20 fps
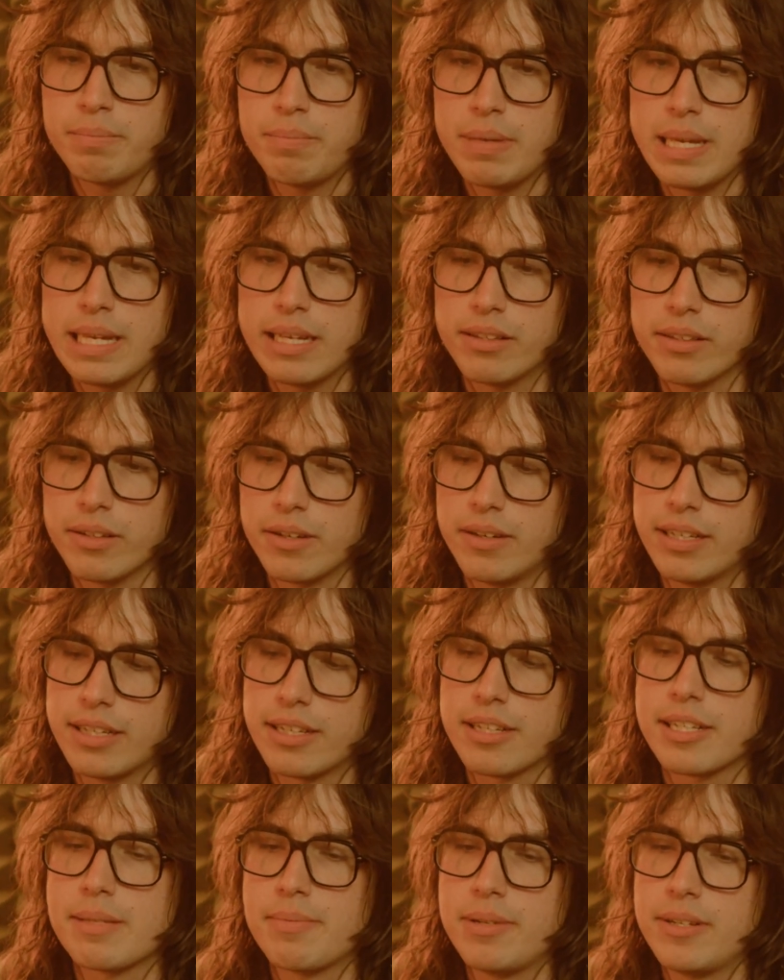big learning
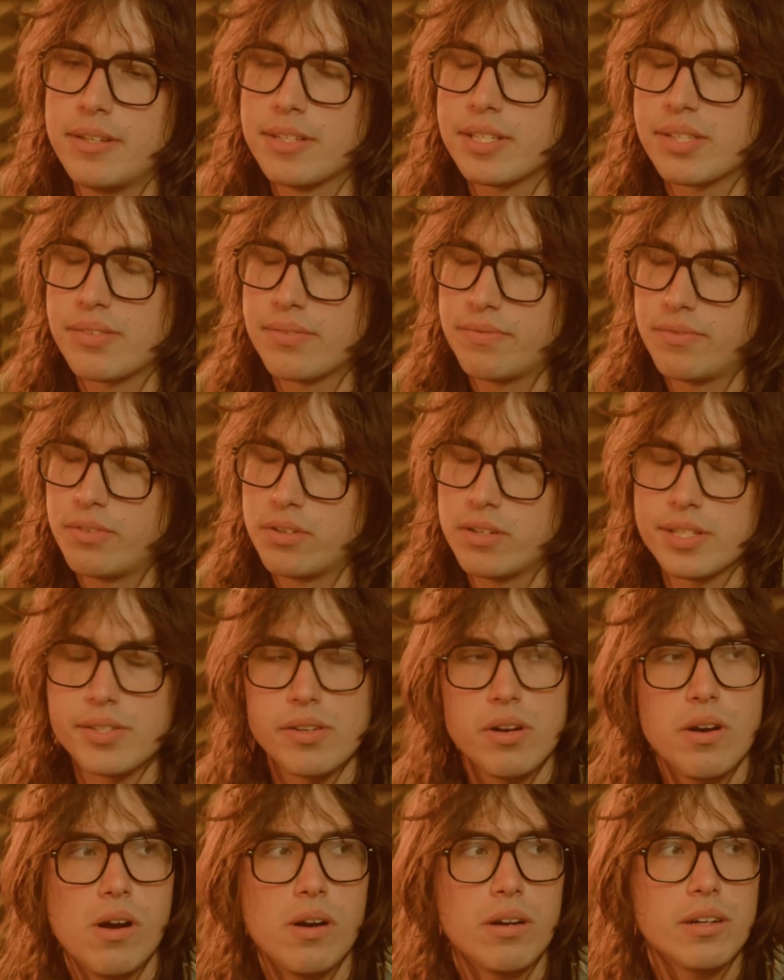experience for us
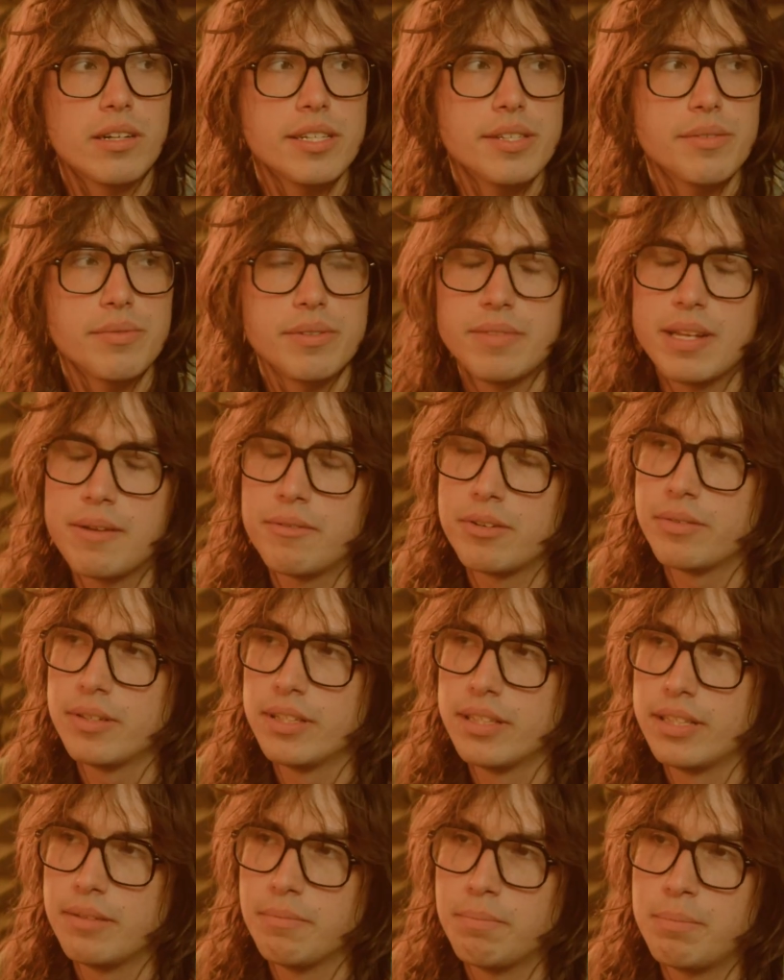all because we've never
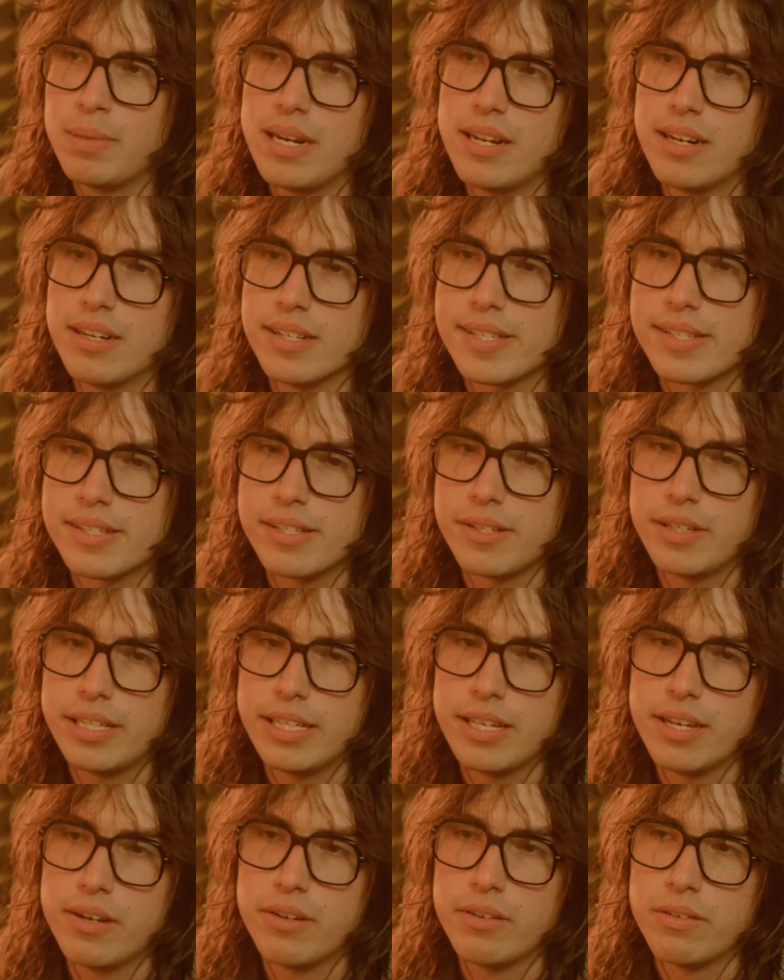really been in a
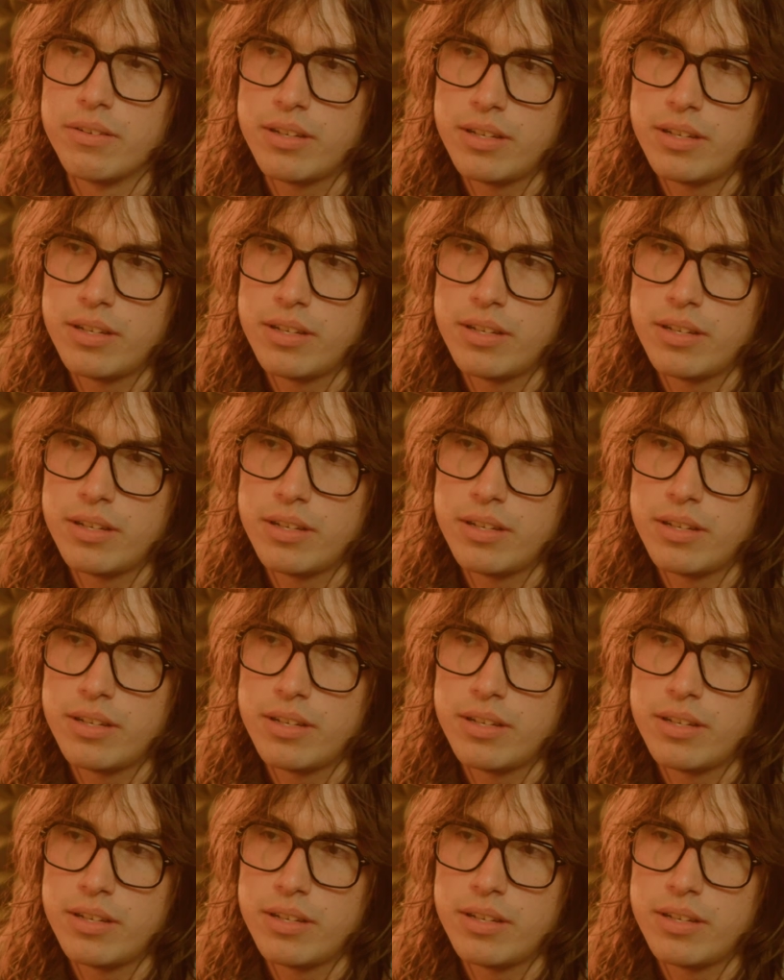studio.